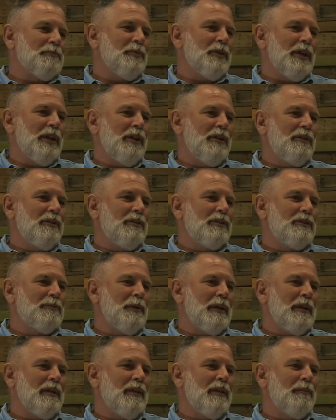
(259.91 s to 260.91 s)
what do you
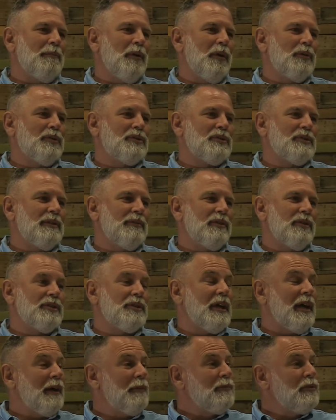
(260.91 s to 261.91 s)
spend the most of your
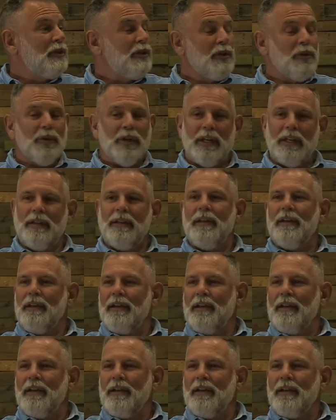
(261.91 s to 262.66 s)
time doing?